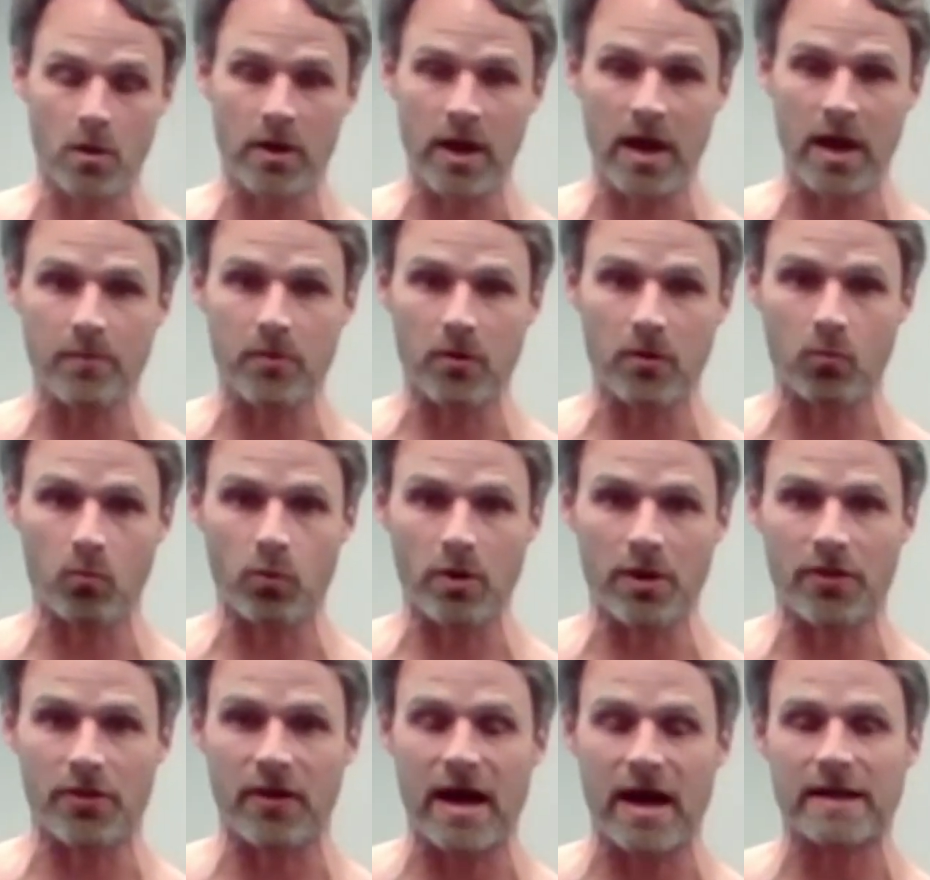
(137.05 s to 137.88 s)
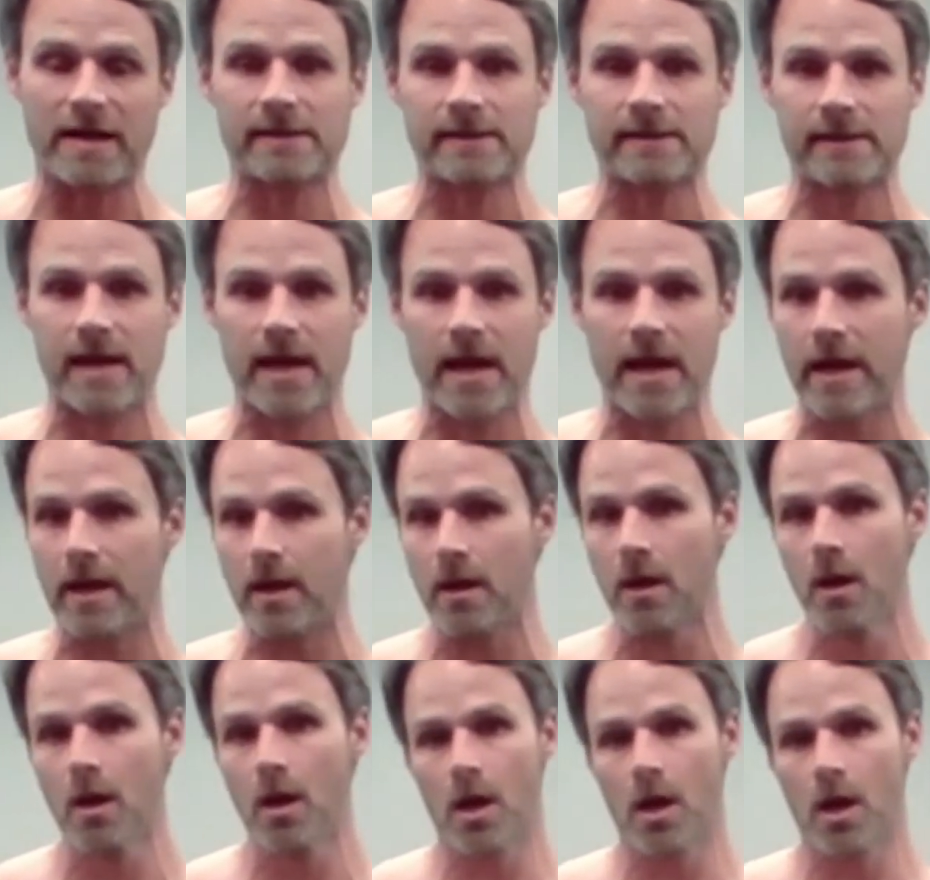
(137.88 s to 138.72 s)
Okay, but with that
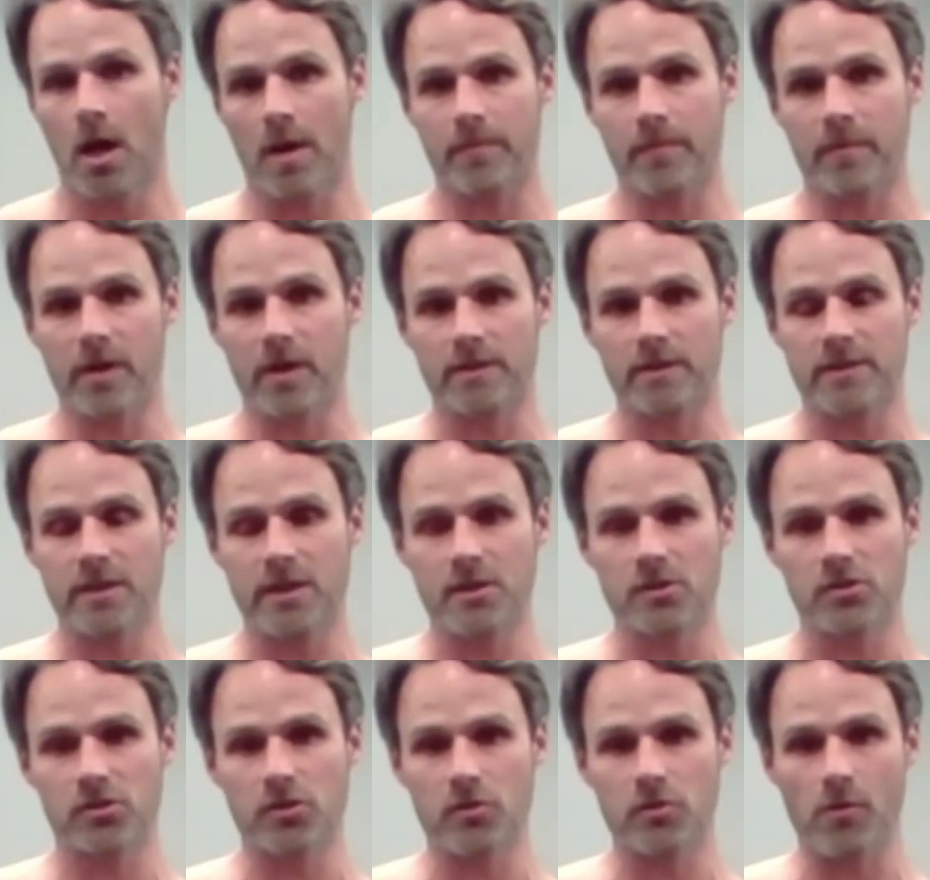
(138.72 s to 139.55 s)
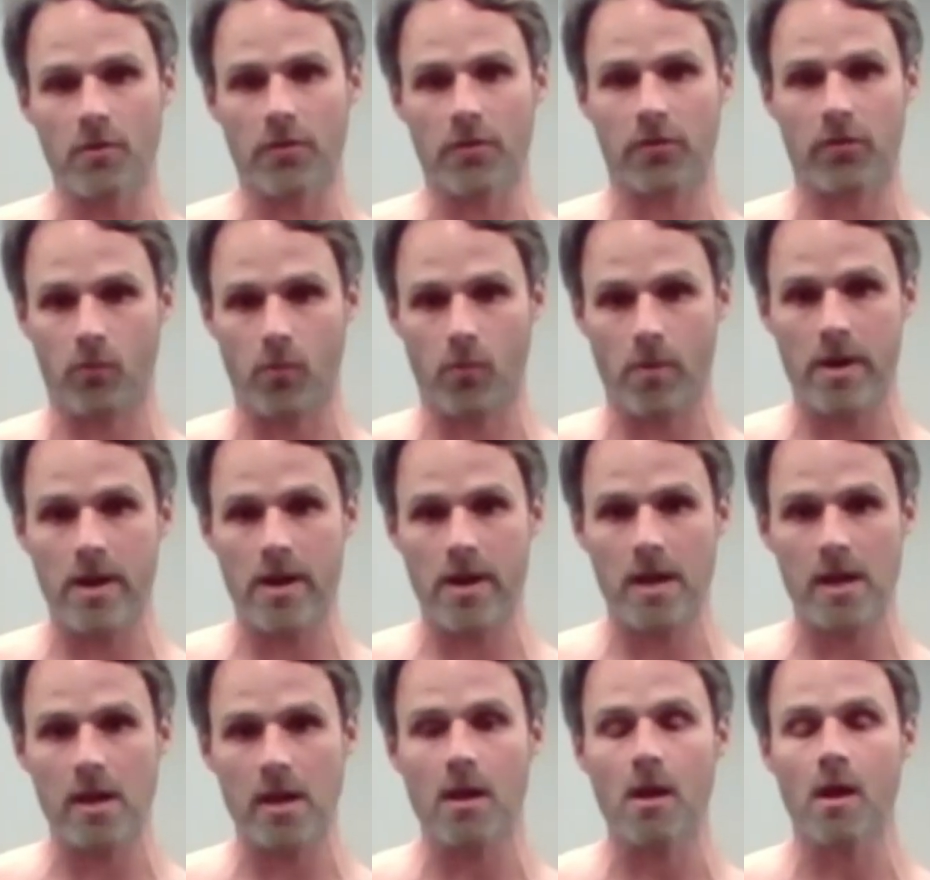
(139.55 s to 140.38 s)
said, I'm going to teach you
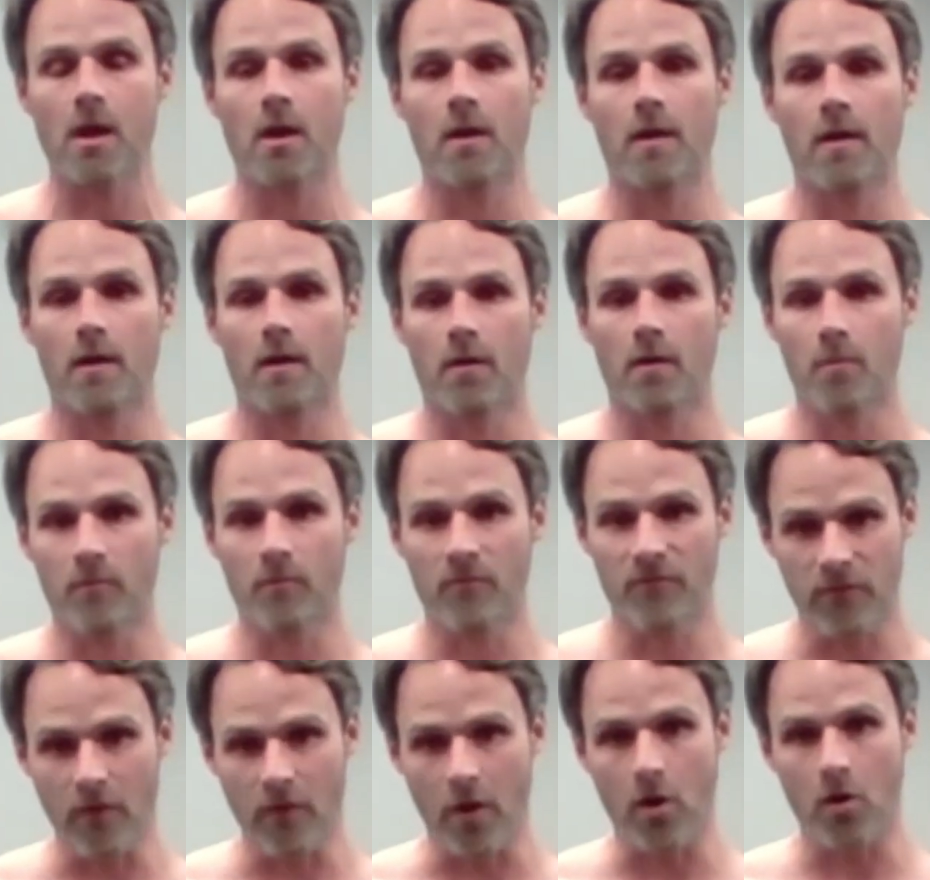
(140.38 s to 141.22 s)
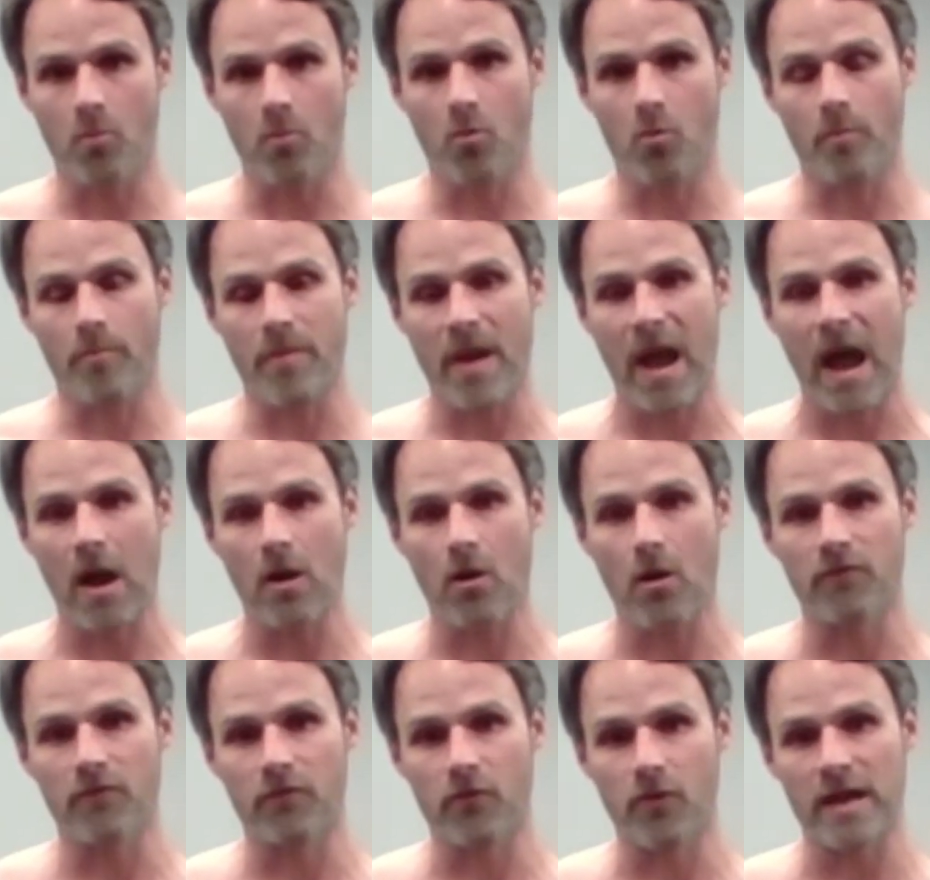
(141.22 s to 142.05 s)
3 far more
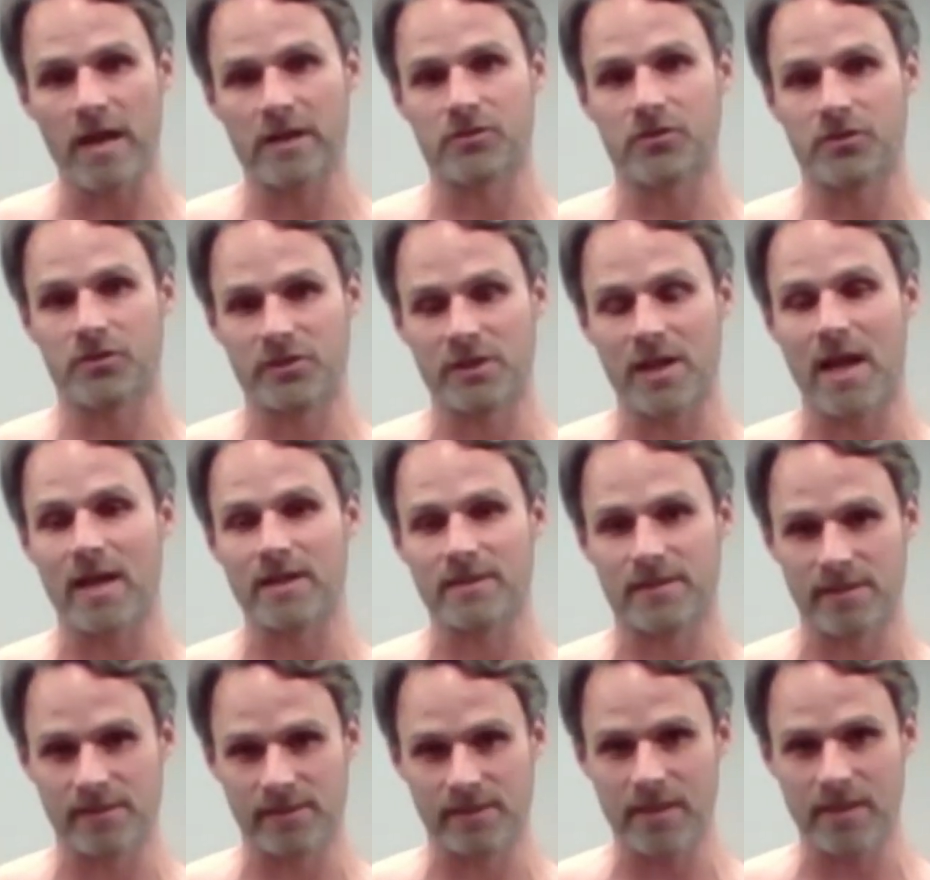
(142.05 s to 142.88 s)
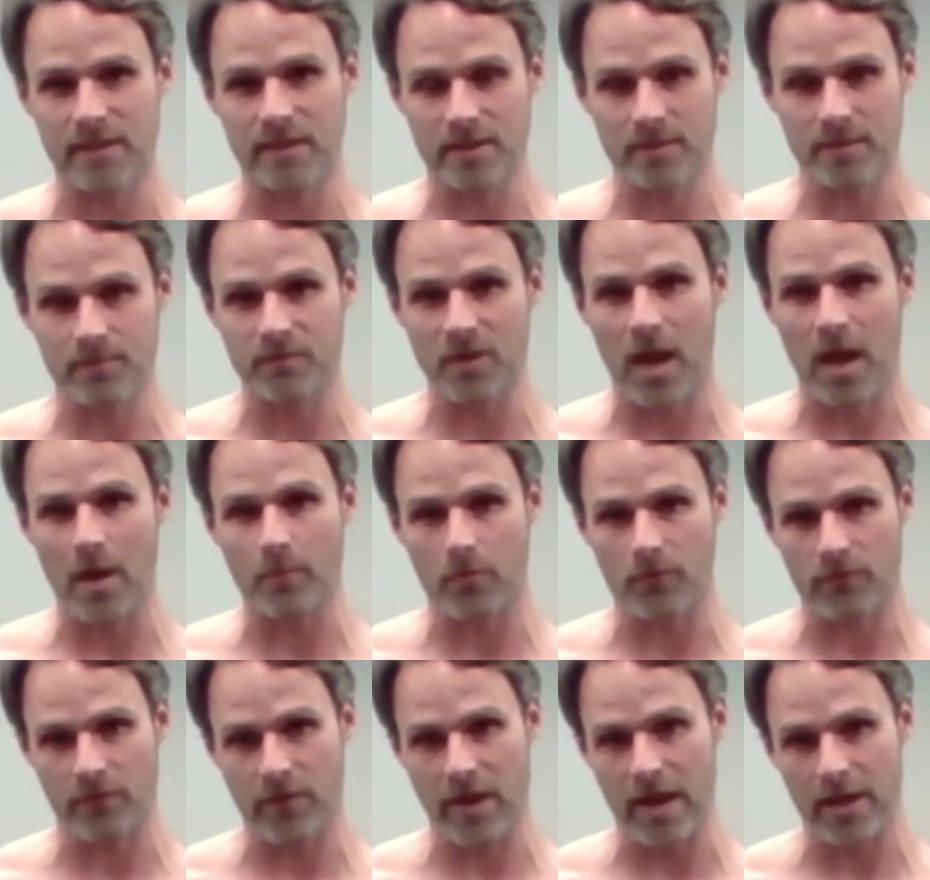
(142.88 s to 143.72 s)
powerful exercises than the
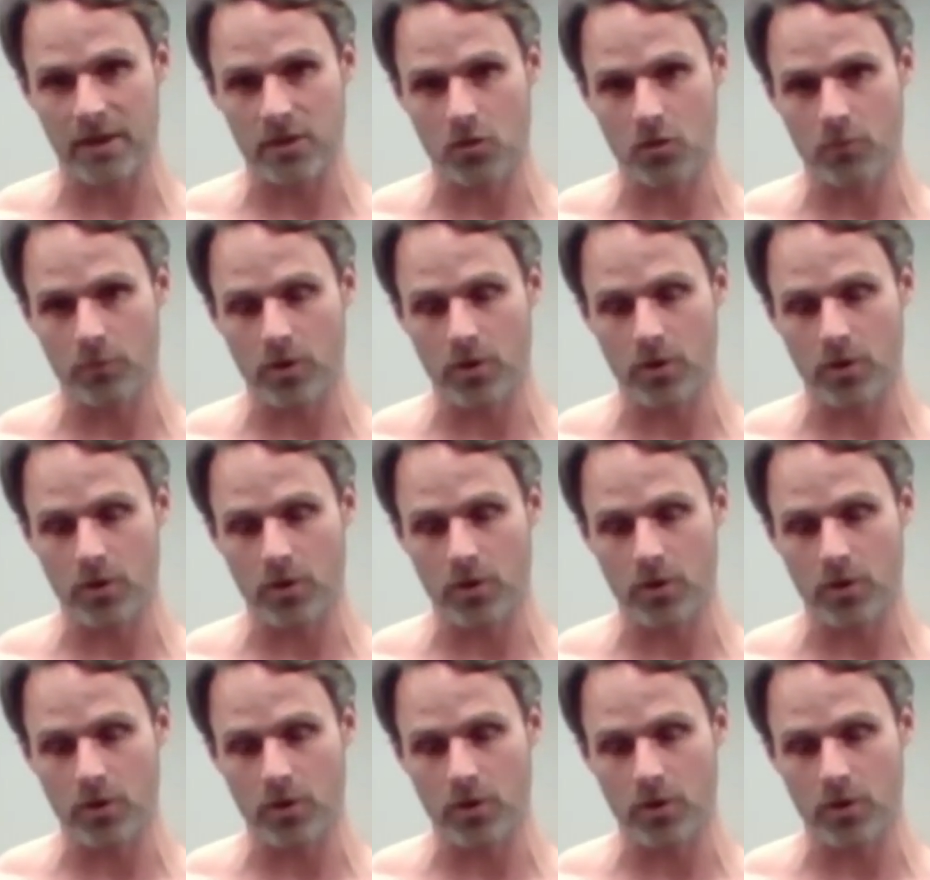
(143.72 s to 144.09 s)
abdominal vacuum.